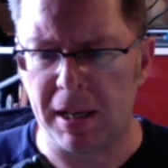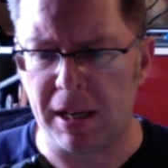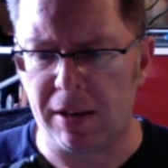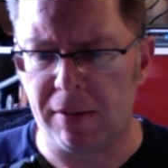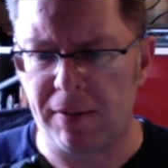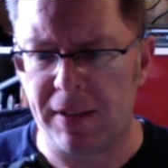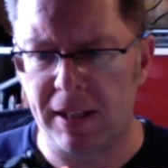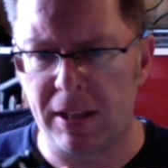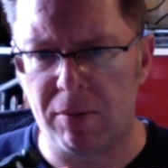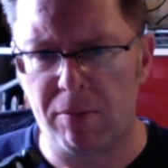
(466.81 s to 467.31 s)
I
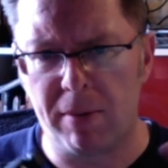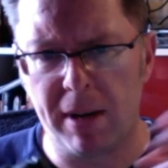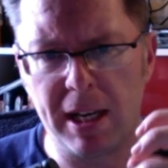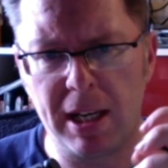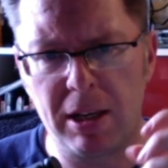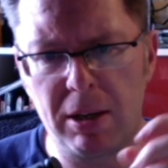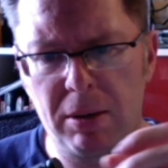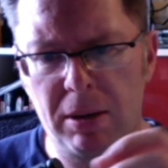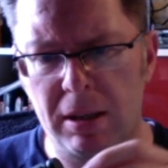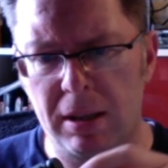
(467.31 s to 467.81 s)
think the
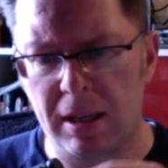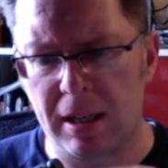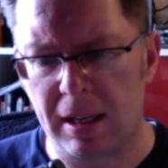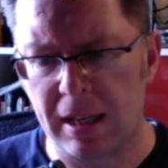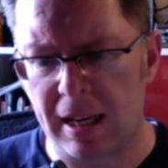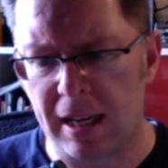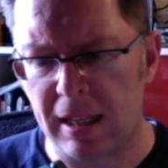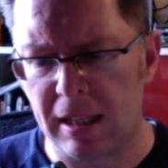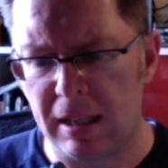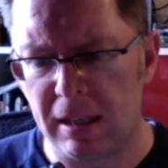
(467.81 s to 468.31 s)
wind
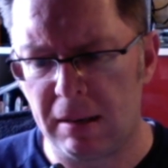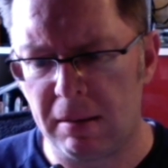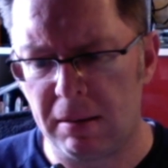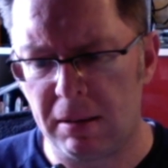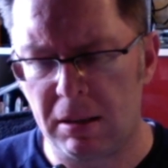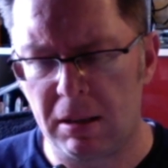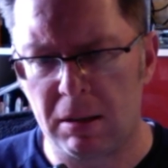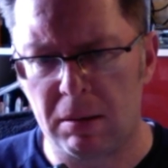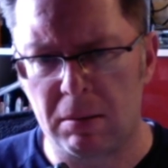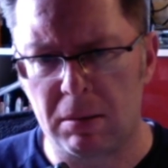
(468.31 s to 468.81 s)
and the
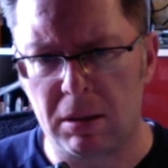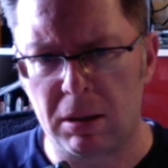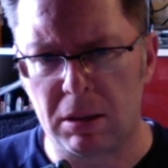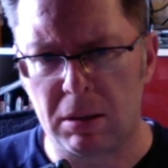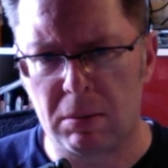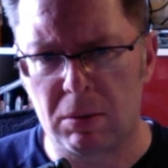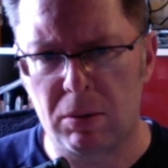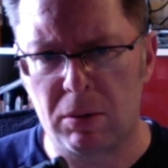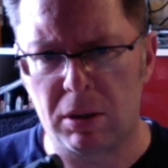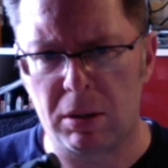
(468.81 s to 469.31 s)

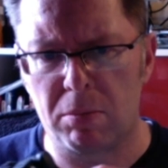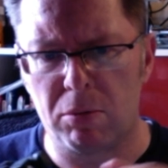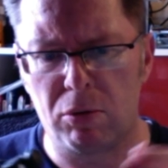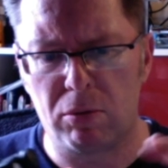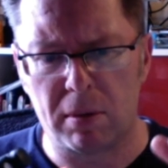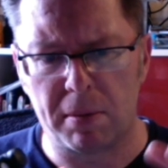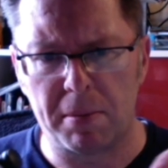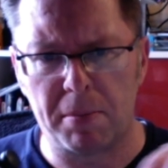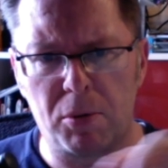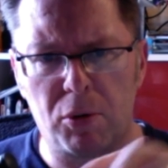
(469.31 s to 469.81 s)
quite small
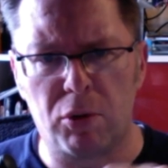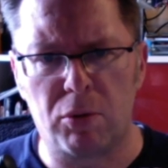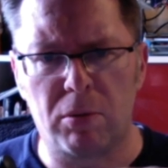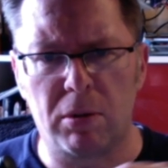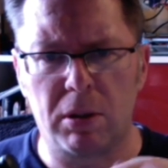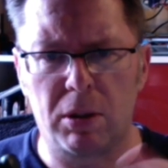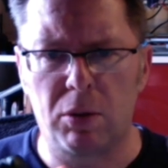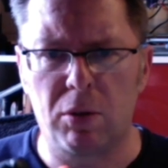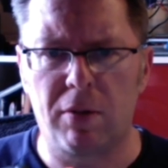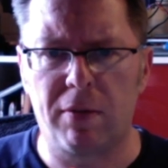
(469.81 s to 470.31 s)
rubber balls were
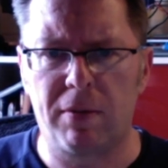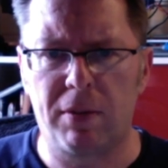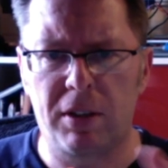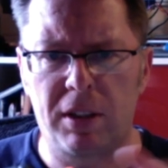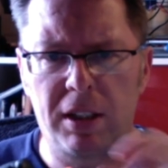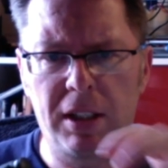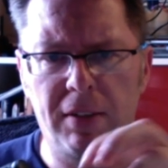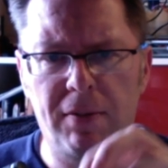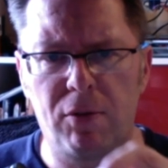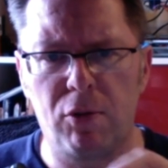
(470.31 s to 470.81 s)
sort of
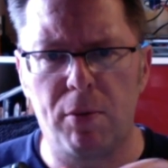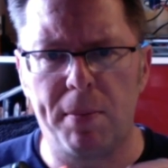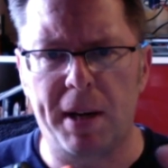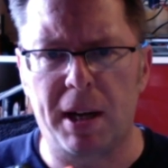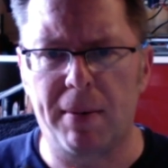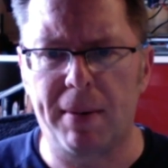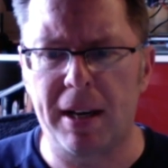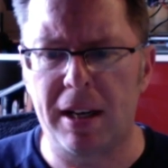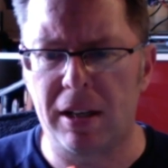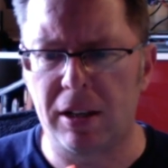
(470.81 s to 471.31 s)
deforming
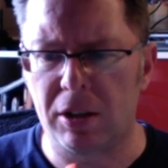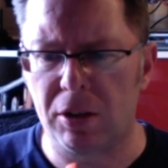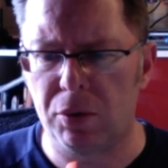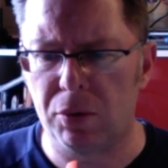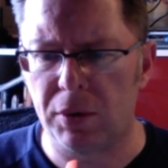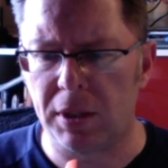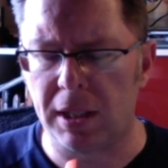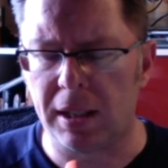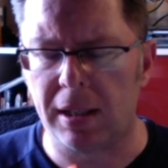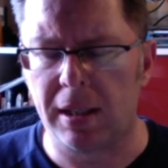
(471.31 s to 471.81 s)
around and
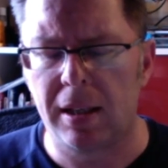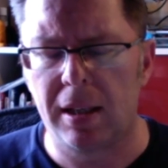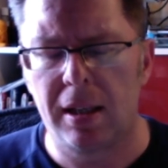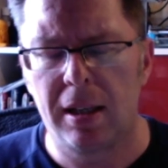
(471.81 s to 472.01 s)
causing